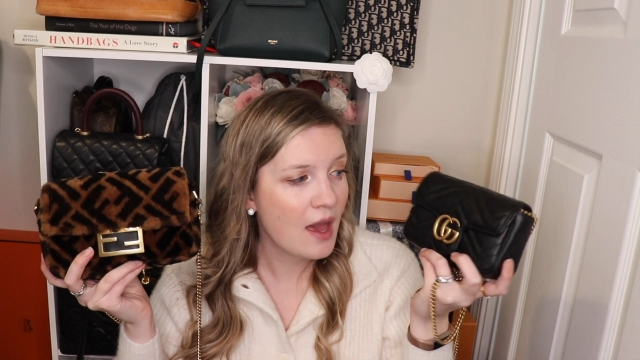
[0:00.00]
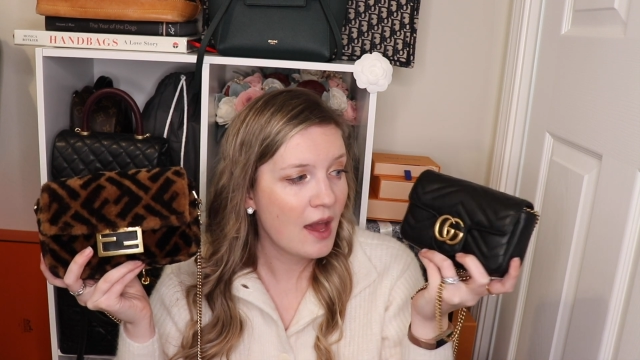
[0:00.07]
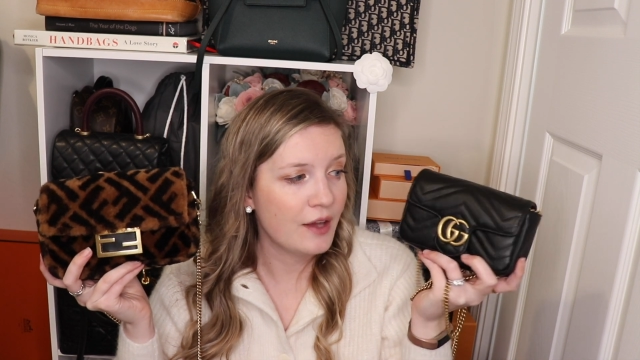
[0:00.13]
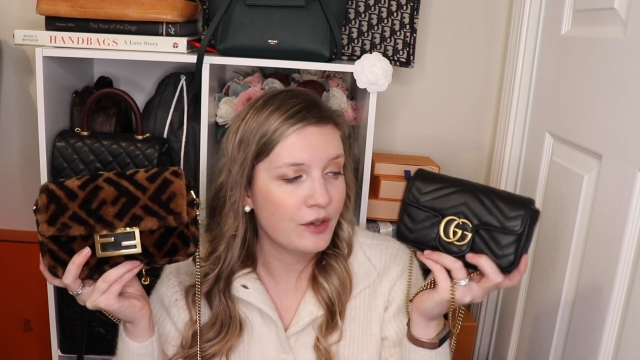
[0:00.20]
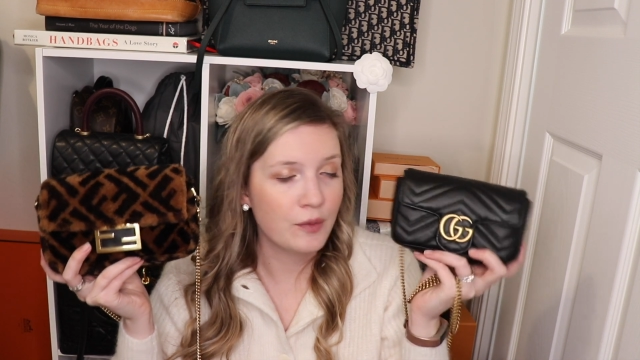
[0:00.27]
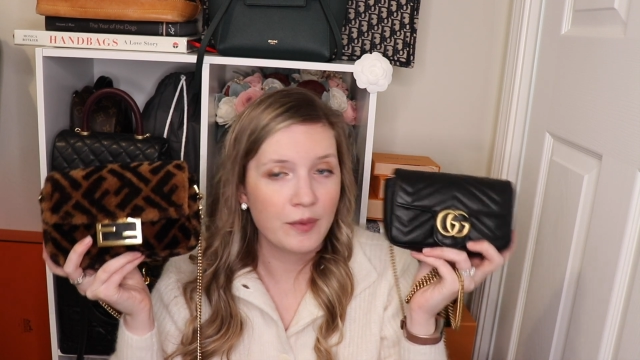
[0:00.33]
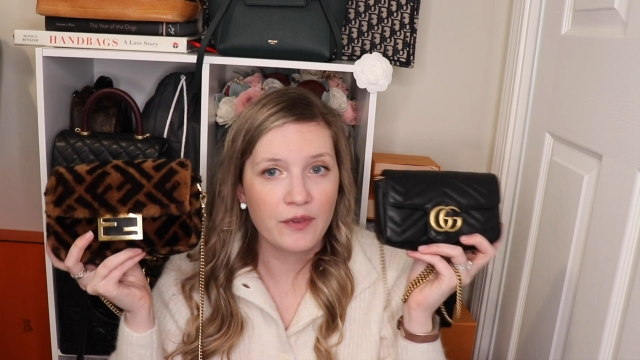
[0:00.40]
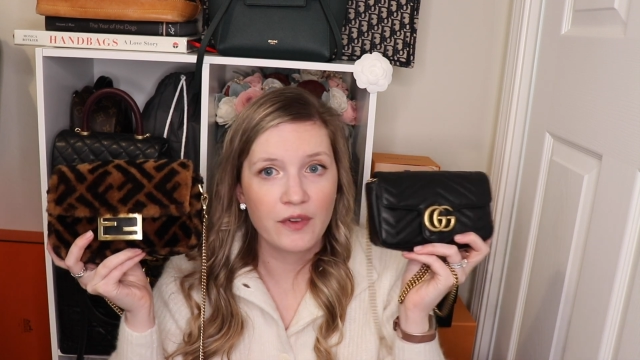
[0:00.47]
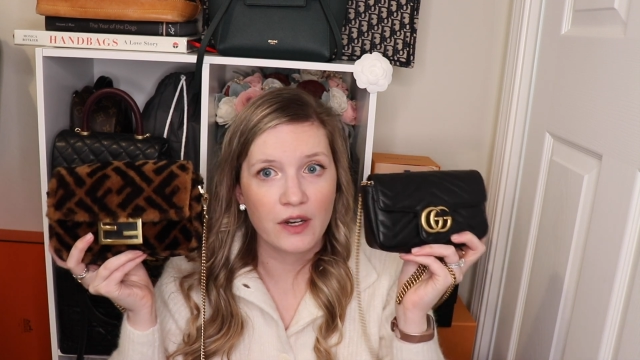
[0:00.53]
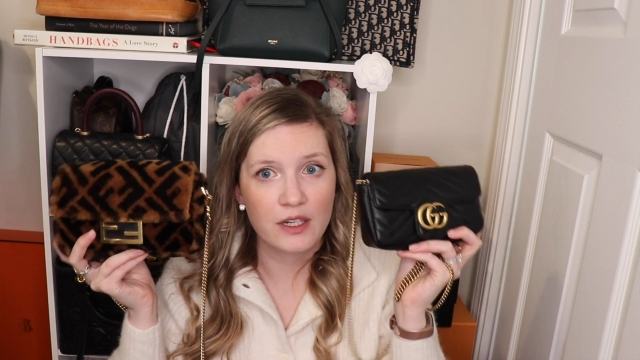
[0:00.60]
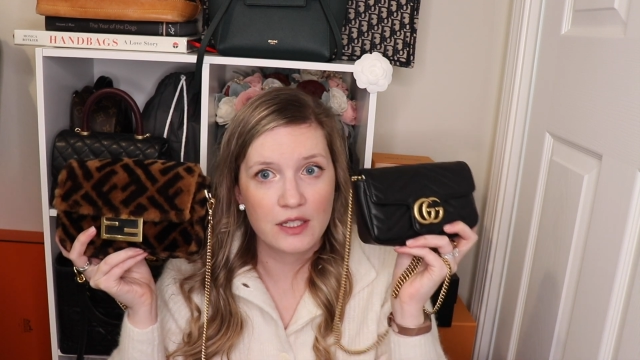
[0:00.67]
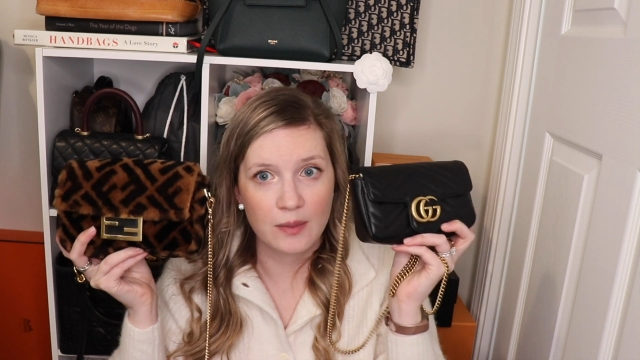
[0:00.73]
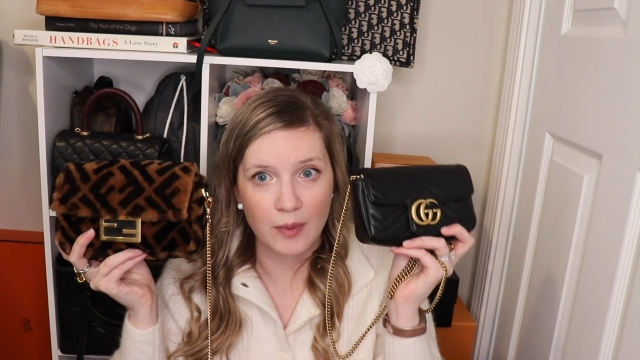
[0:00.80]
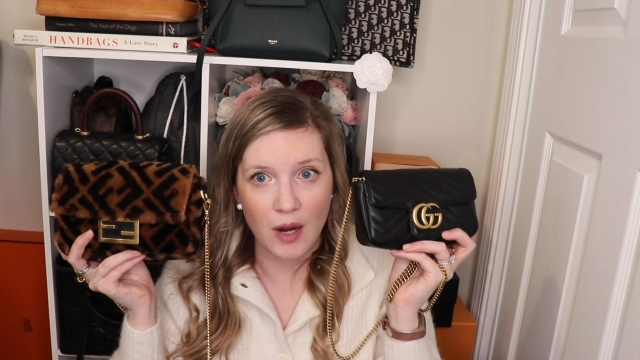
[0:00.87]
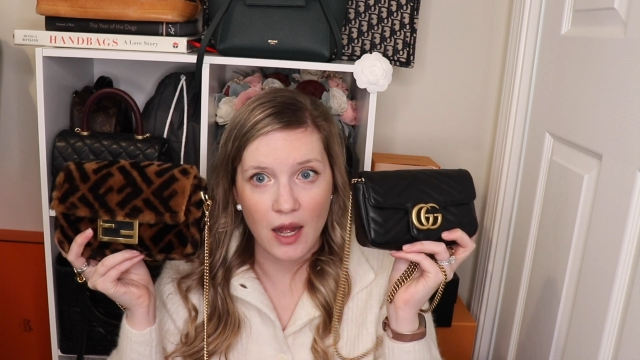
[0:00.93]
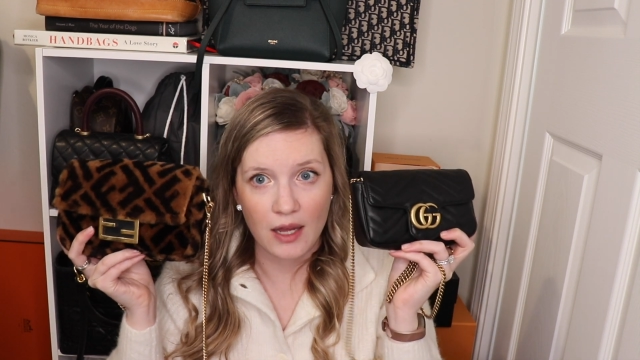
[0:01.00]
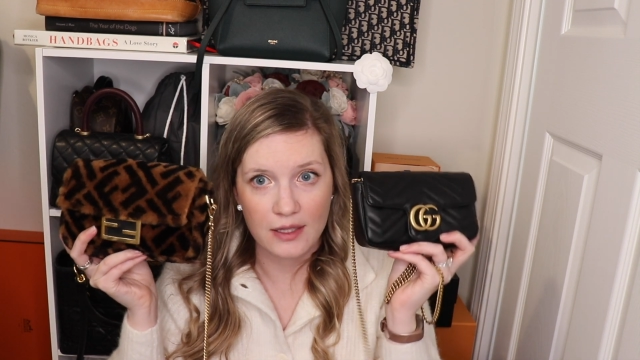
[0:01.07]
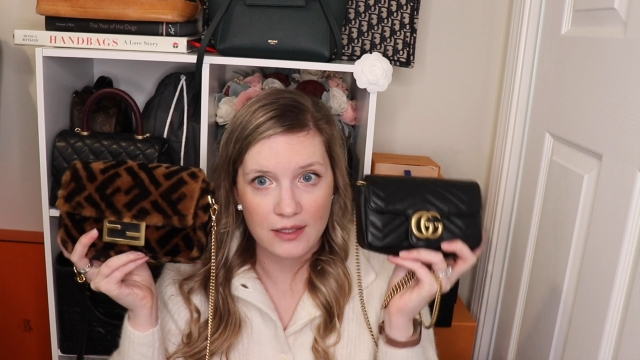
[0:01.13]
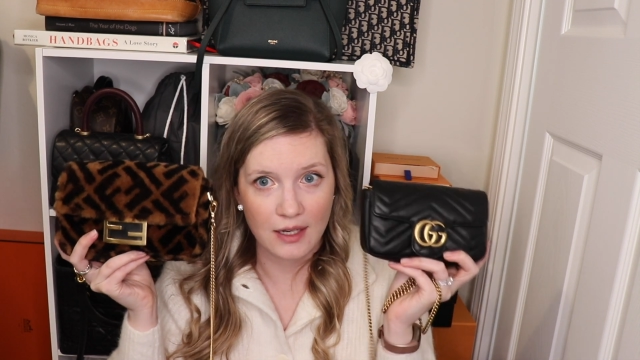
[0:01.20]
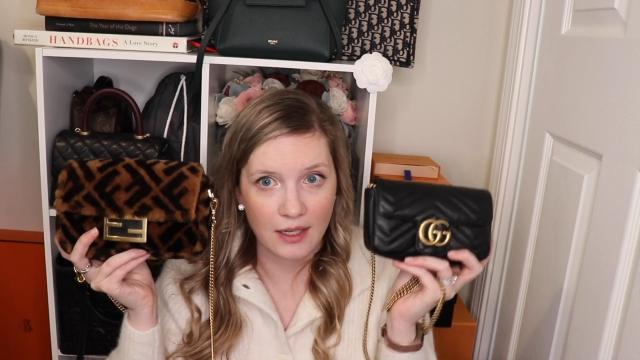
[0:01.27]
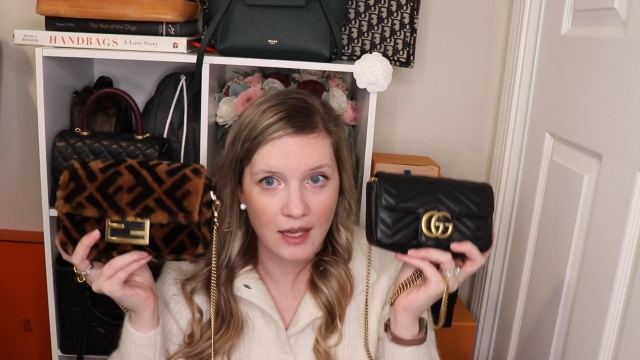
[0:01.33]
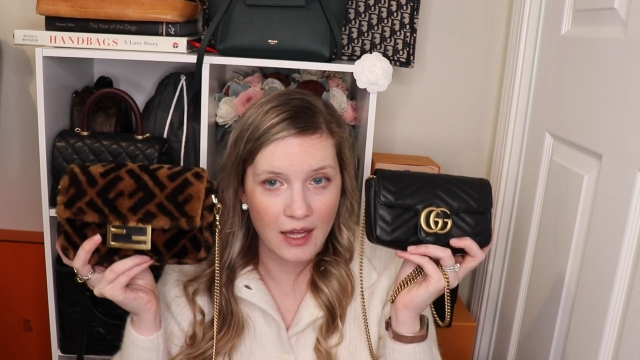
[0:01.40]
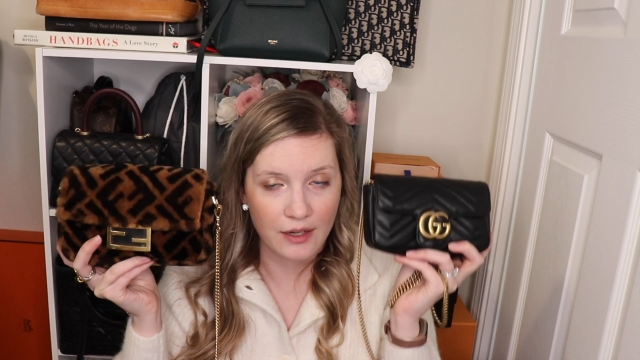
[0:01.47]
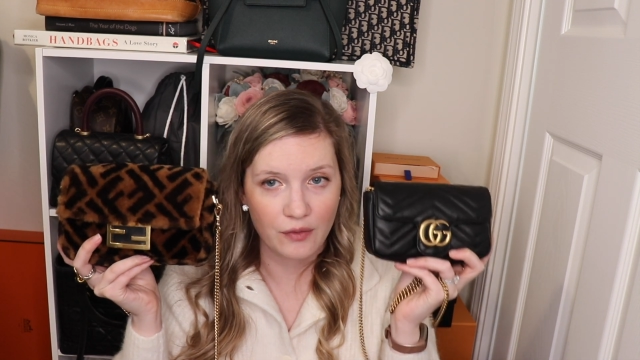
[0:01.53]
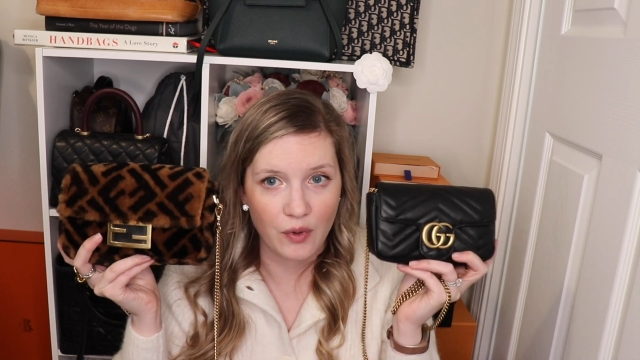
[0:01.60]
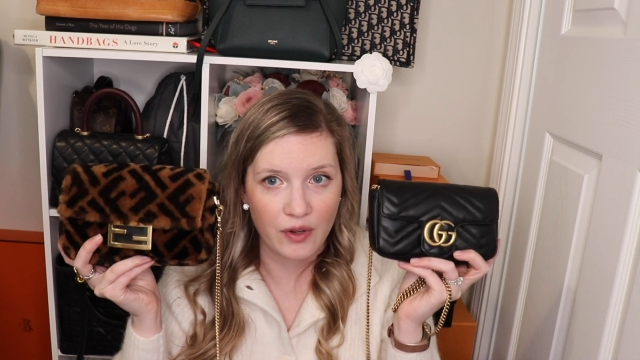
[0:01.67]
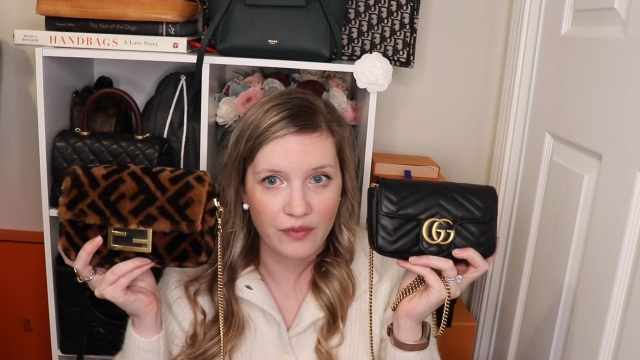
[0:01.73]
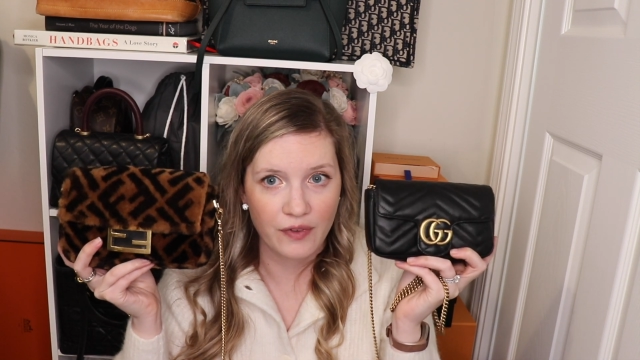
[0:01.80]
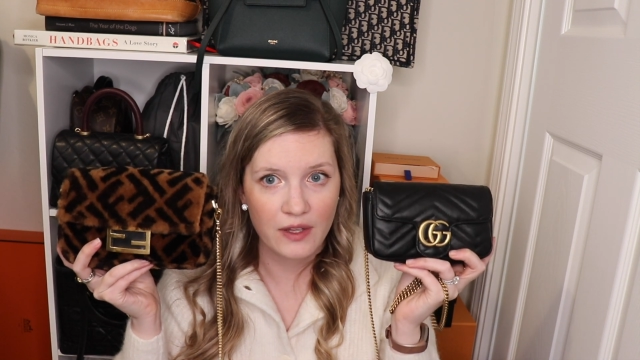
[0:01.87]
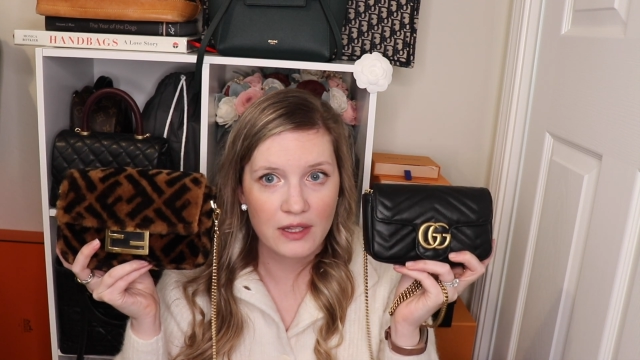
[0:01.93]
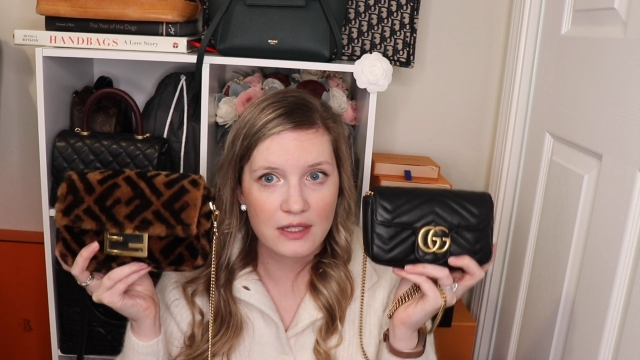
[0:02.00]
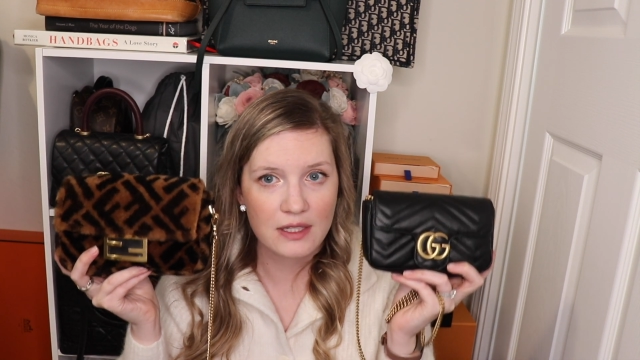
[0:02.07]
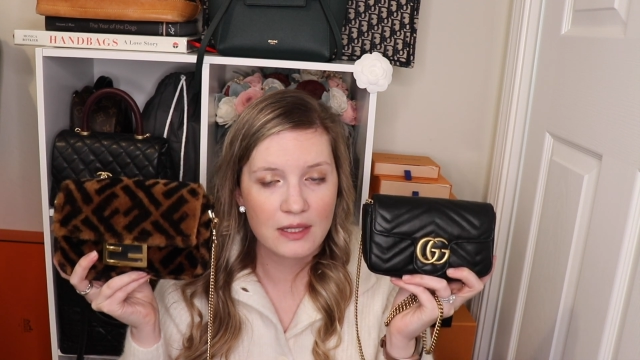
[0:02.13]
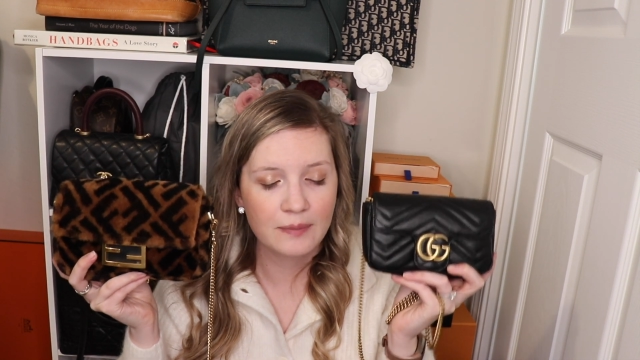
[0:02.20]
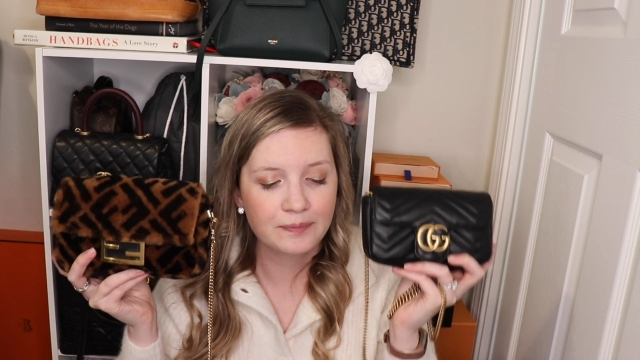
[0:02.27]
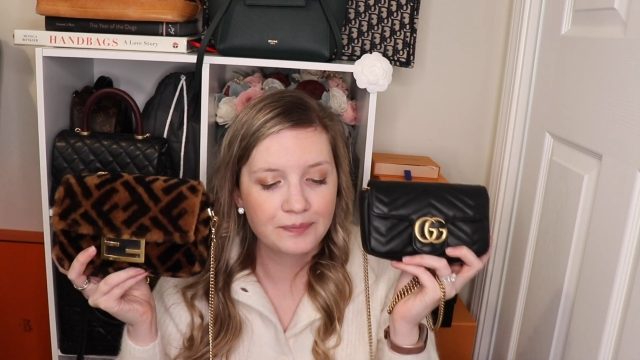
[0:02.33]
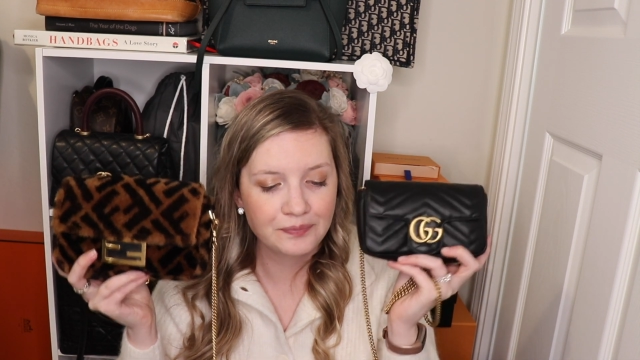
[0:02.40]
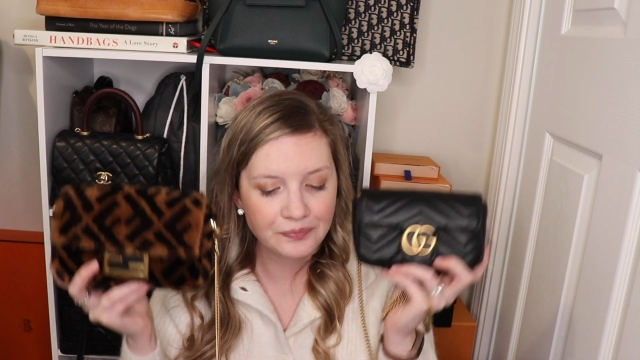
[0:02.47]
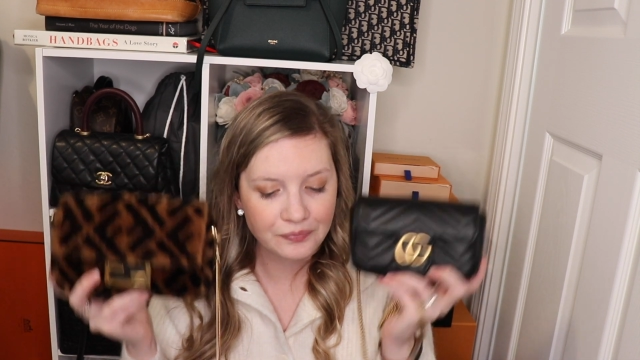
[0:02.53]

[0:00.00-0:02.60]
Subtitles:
and you'll be very surprised at kind of what fits.